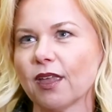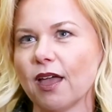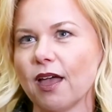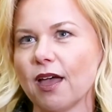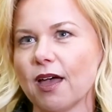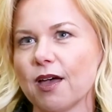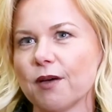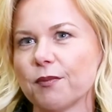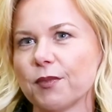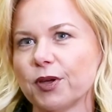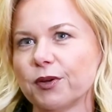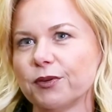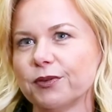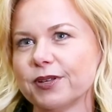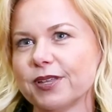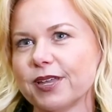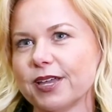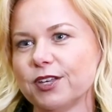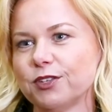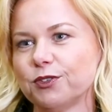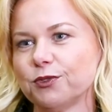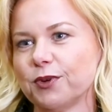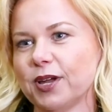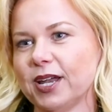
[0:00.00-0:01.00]
I
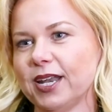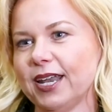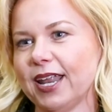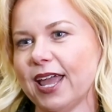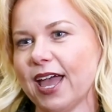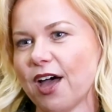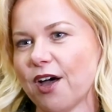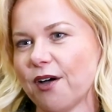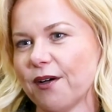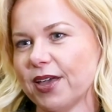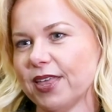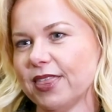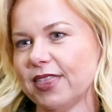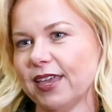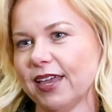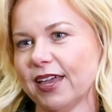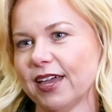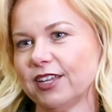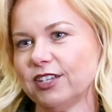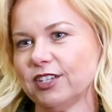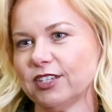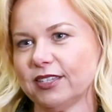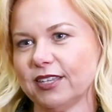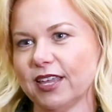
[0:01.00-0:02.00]
realize right now I
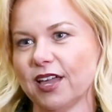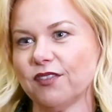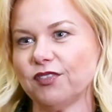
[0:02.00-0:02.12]
think I just